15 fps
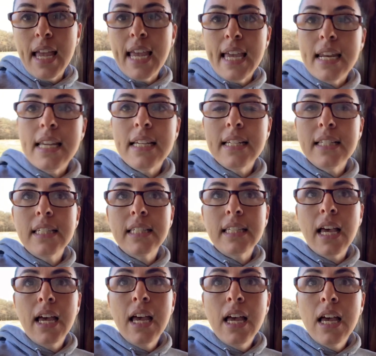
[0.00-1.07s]
It is
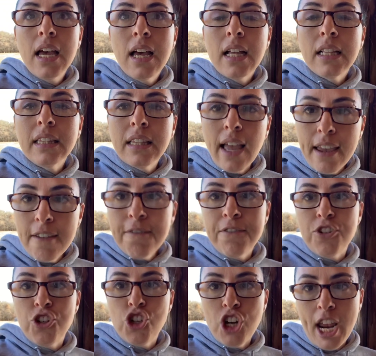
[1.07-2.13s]

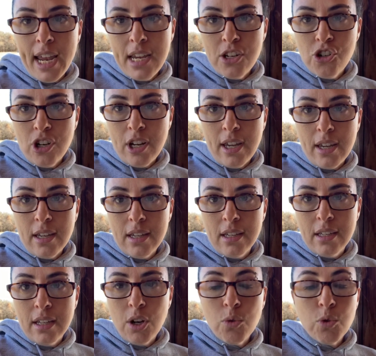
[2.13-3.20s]
life-changing.
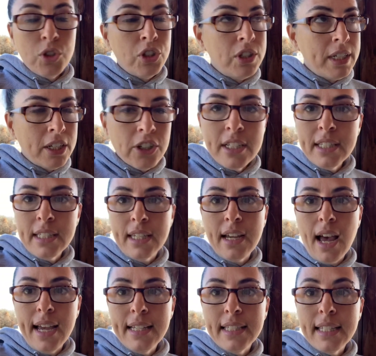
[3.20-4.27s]
Seriously,
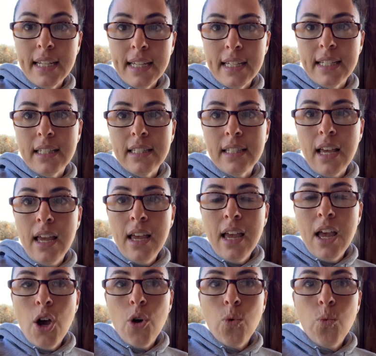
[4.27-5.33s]
guys, it is.
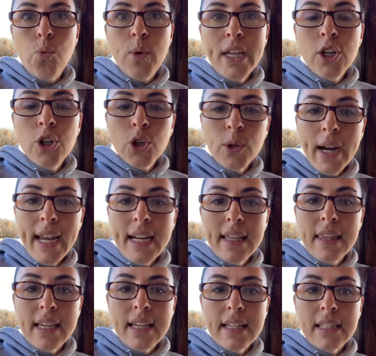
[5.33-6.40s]
We
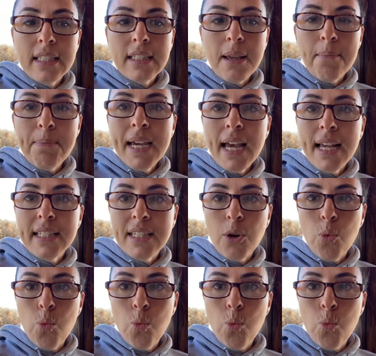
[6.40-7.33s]
created this because it